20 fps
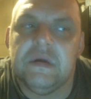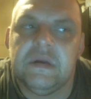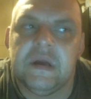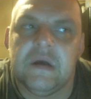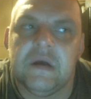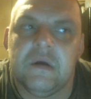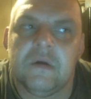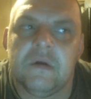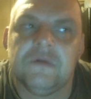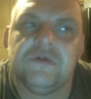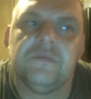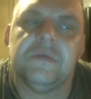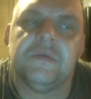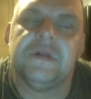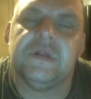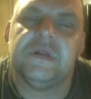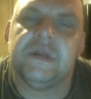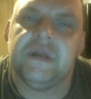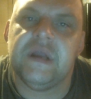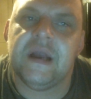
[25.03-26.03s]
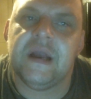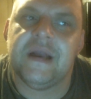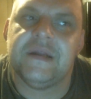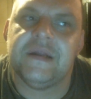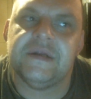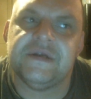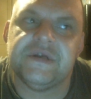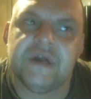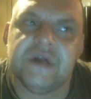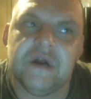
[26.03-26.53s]
Now, ultimately, I
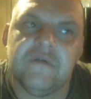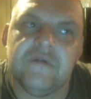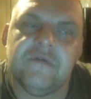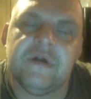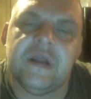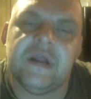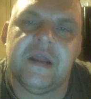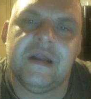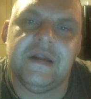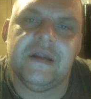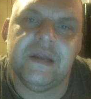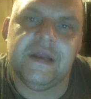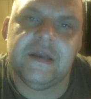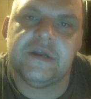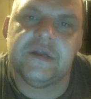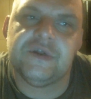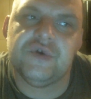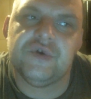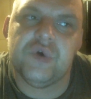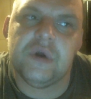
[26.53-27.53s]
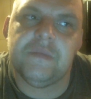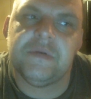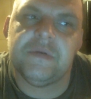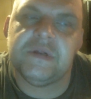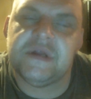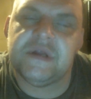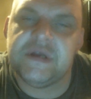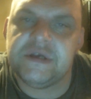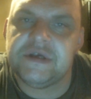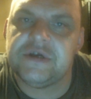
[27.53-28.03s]
discovered a link to a
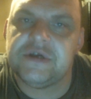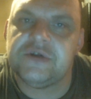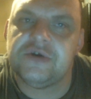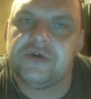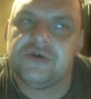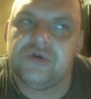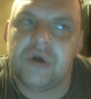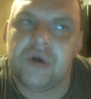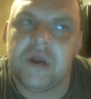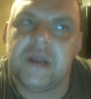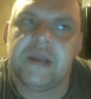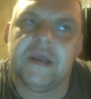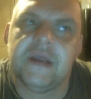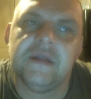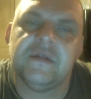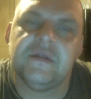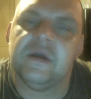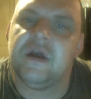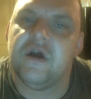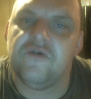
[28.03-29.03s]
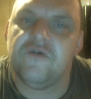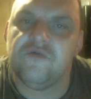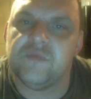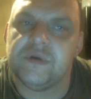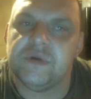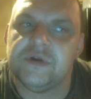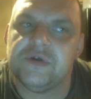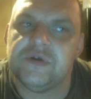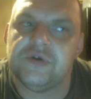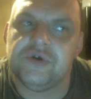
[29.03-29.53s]
petition to try and get the
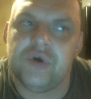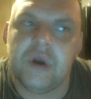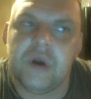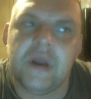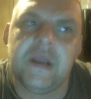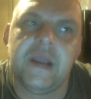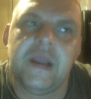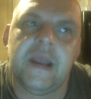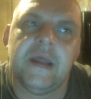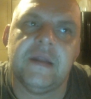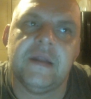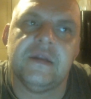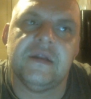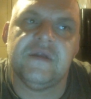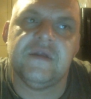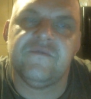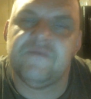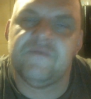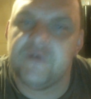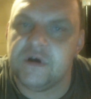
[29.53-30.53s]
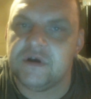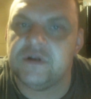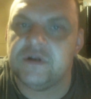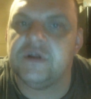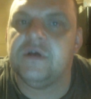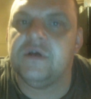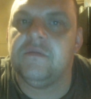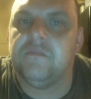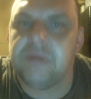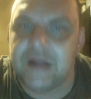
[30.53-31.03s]
government to try and
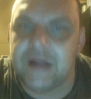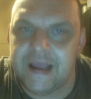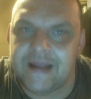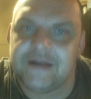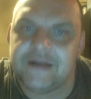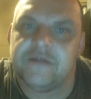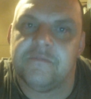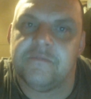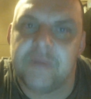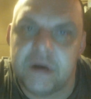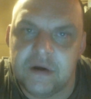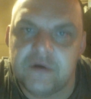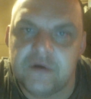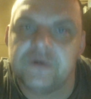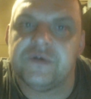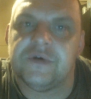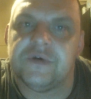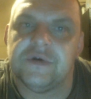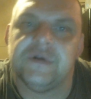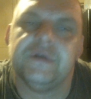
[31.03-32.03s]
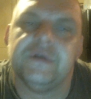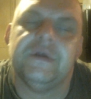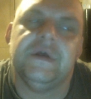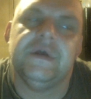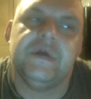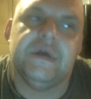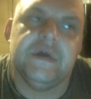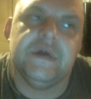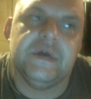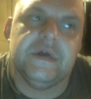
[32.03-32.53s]
defund Planned Parenthood.
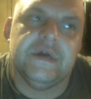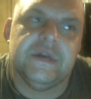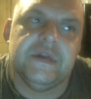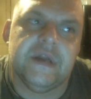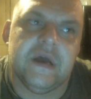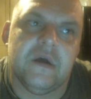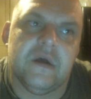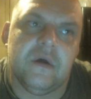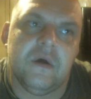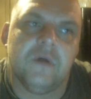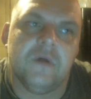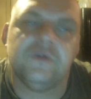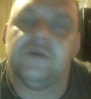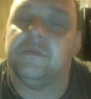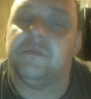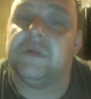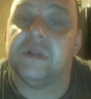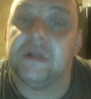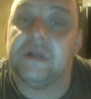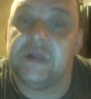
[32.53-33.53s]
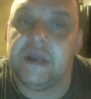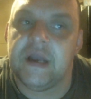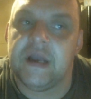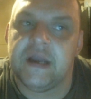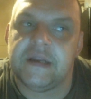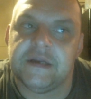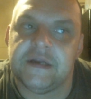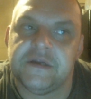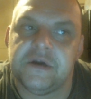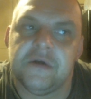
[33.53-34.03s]
Now, ultimately,
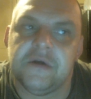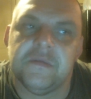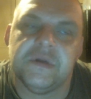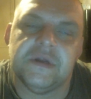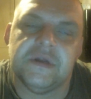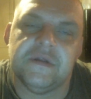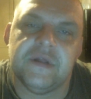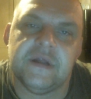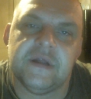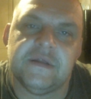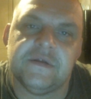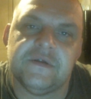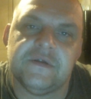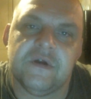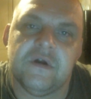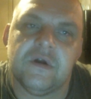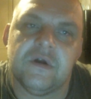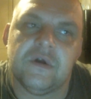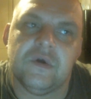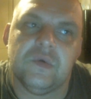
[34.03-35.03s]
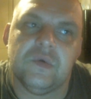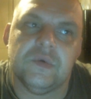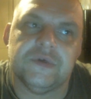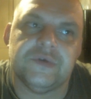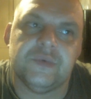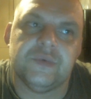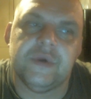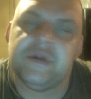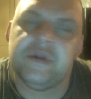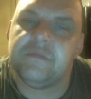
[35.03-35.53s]
I determined that this article
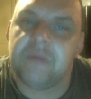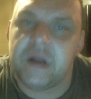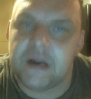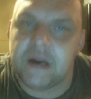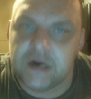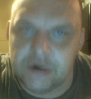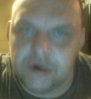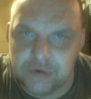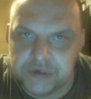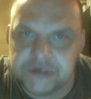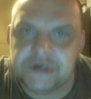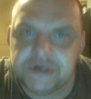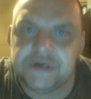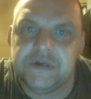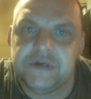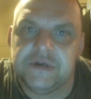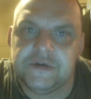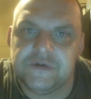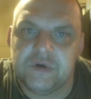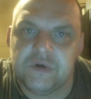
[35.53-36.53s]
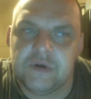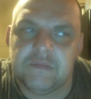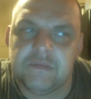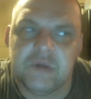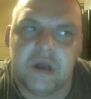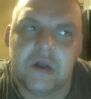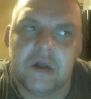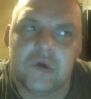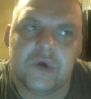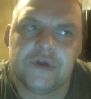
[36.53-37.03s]
was written by a Christian, so I'm
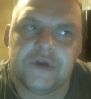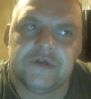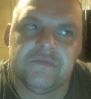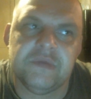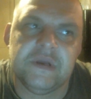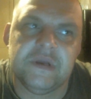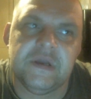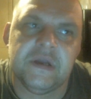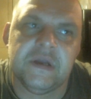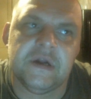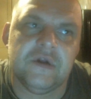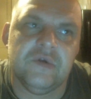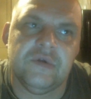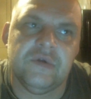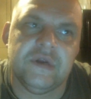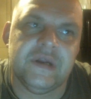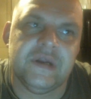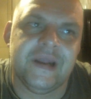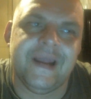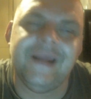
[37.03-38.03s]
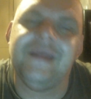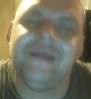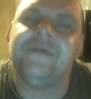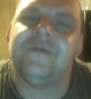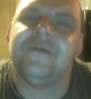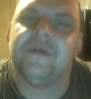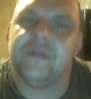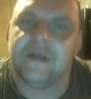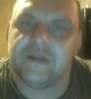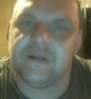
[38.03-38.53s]
not going to be including
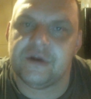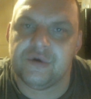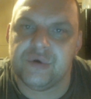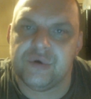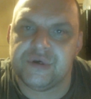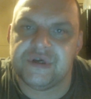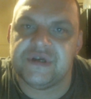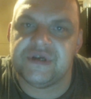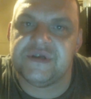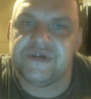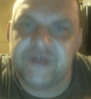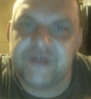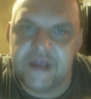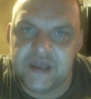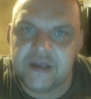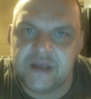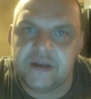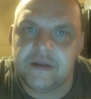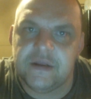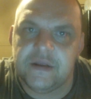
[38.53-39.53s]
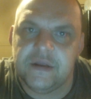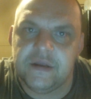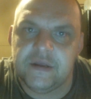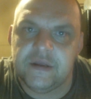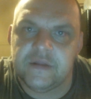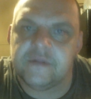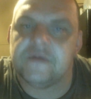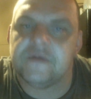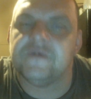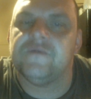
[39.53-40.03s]
anything that the Christian said
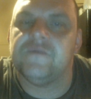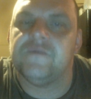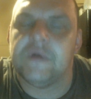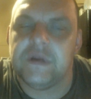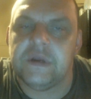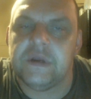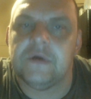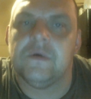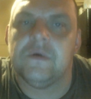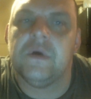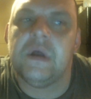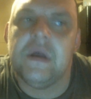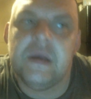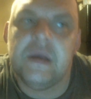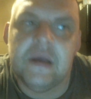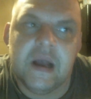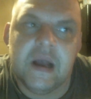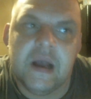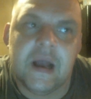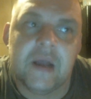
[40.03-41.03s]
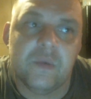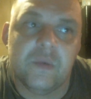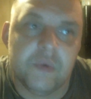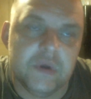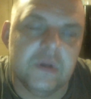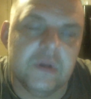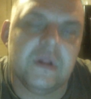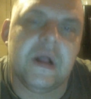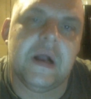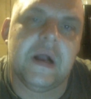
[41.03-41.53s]
in this video. I
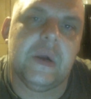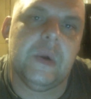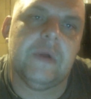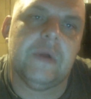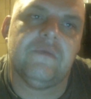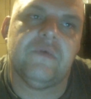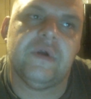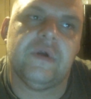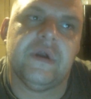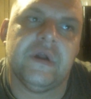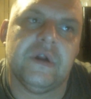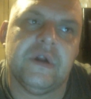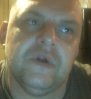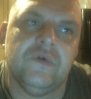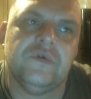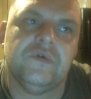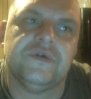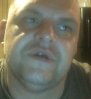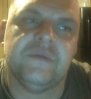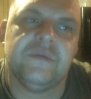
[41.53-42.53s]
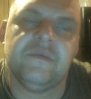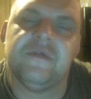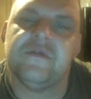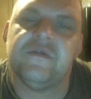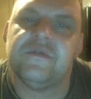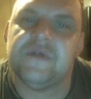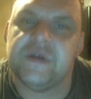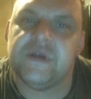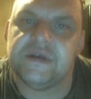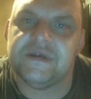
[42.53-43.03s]
will, however, include some of
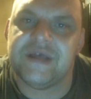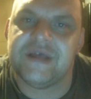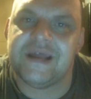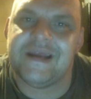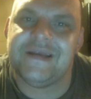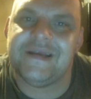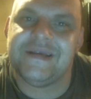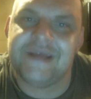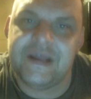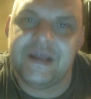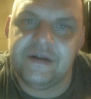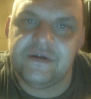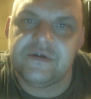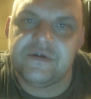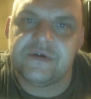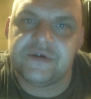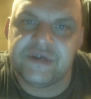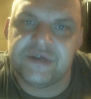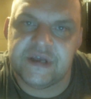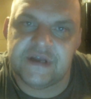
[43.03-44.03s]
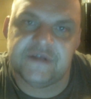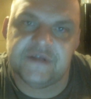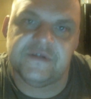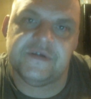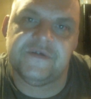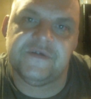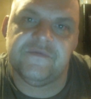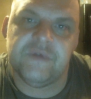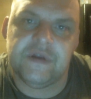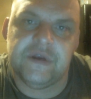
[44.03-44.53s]
the things that a senator said in
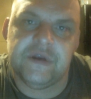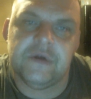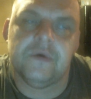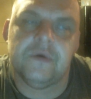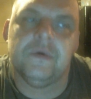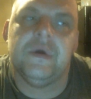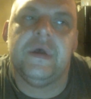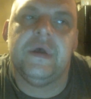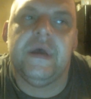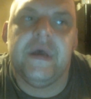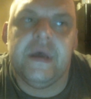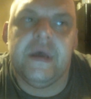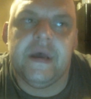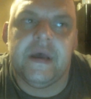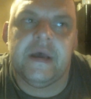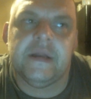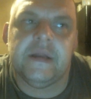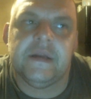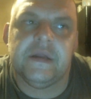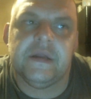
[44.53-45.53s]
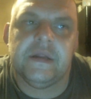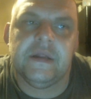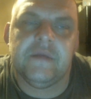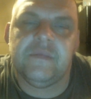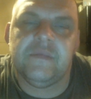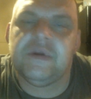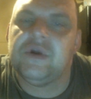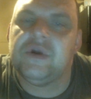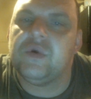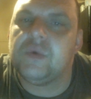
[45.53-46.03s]
this video. And
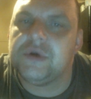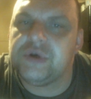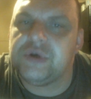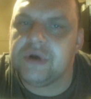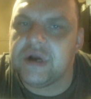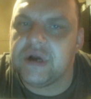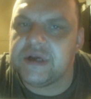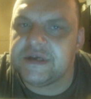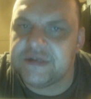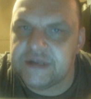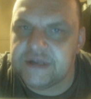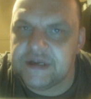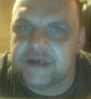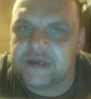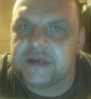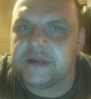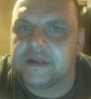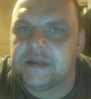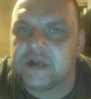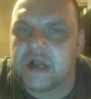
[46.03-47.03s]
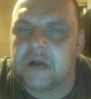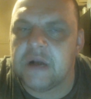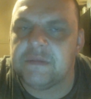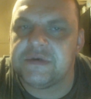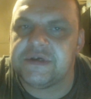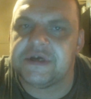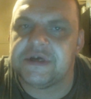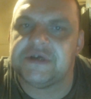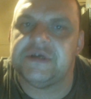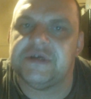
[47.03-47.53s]
let me know what you guys think in the
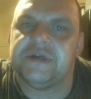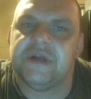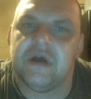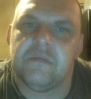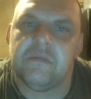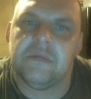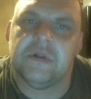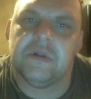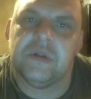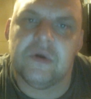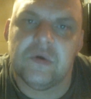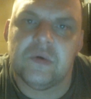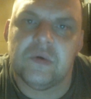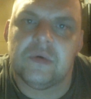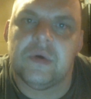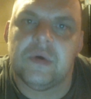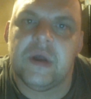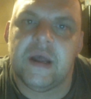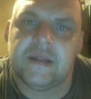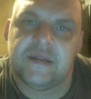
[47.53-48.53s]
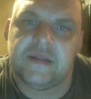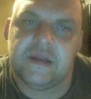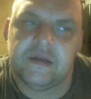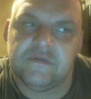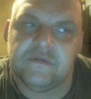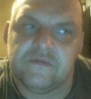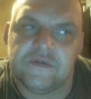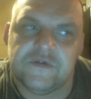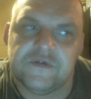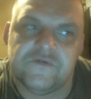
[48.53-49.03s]
comment section down below at the
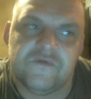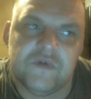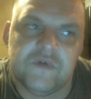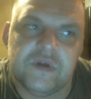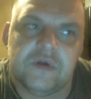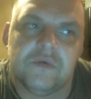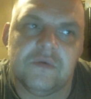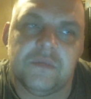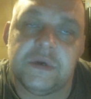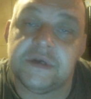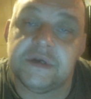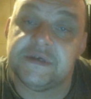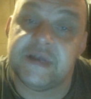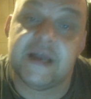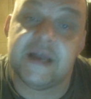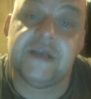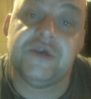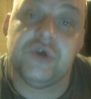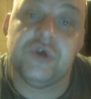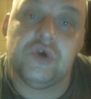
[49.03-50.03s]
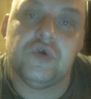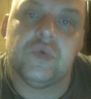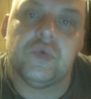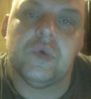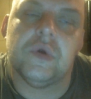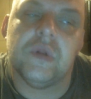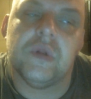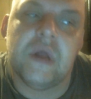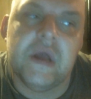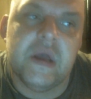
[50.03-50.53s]
end of this video, because as
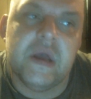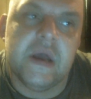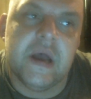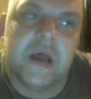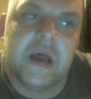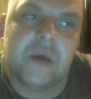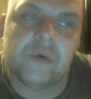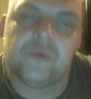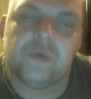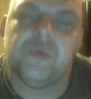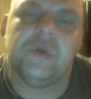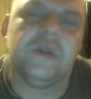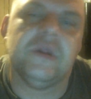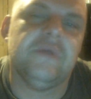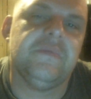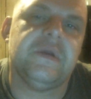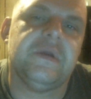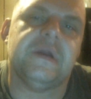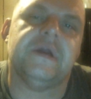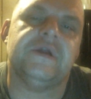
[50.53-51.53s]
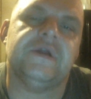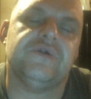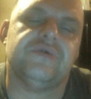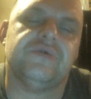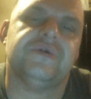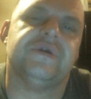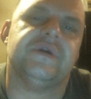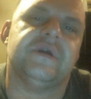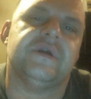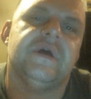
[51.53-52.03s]
usual, I would really be
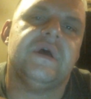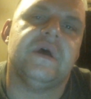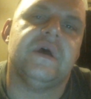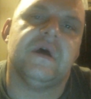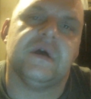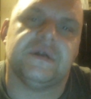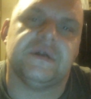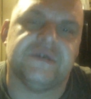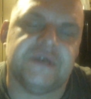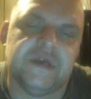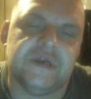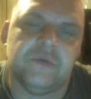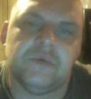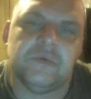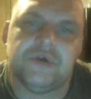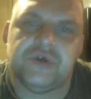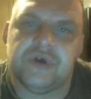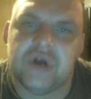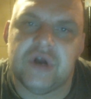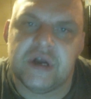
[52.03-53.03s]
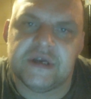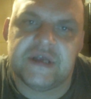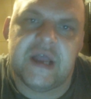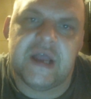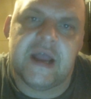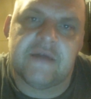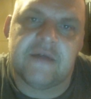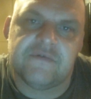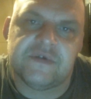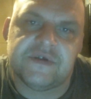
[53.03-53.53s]
interested on seeing what you guys
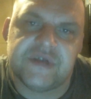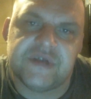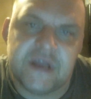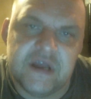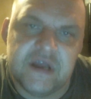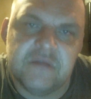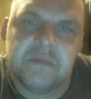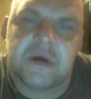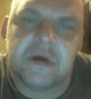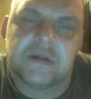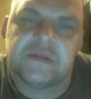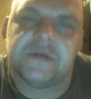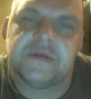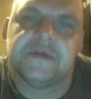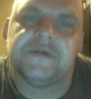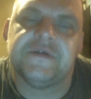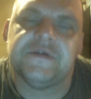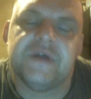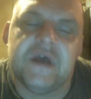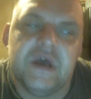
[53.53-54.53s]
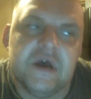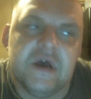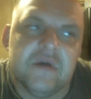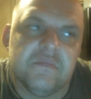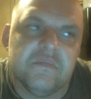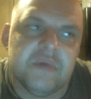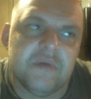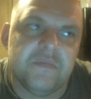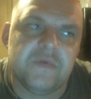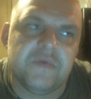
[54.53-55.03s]
have to say about this.
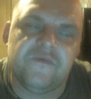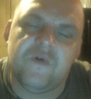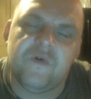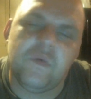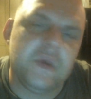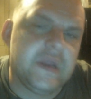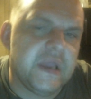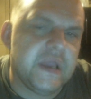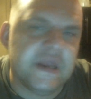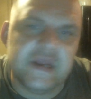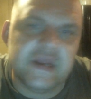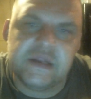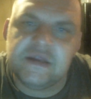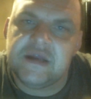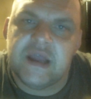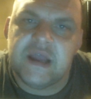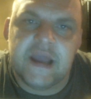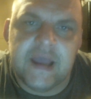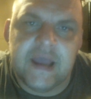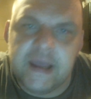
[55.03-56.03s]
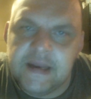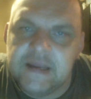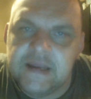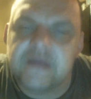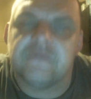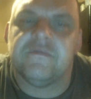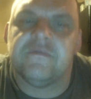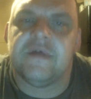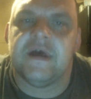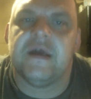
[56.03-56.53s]
But before we get into
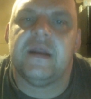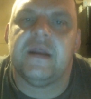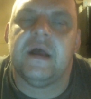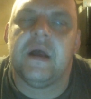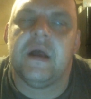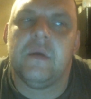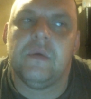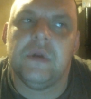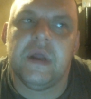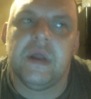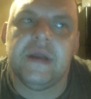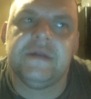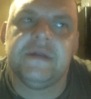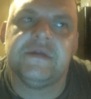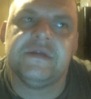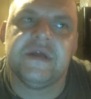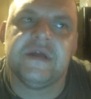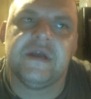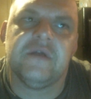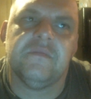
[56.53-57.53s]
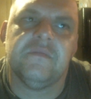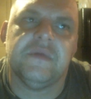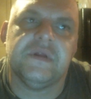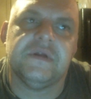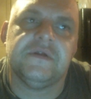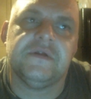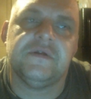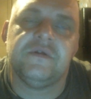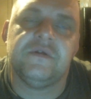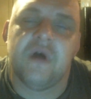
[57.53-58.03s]
any of that, I would like to take a
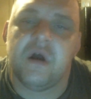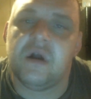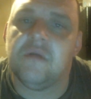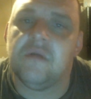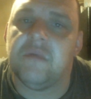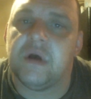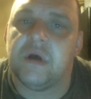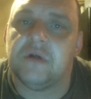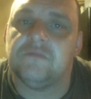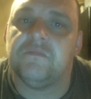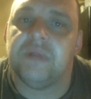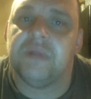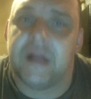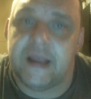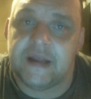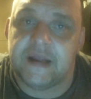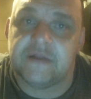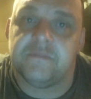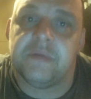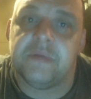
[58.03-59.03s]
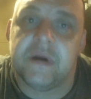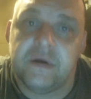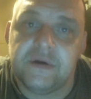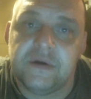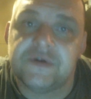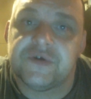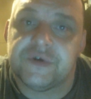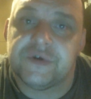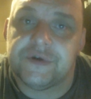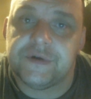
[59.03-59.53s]
minute to talk about Planned
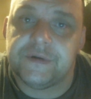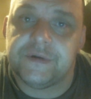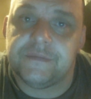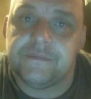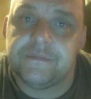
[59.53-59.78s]
Parenthood.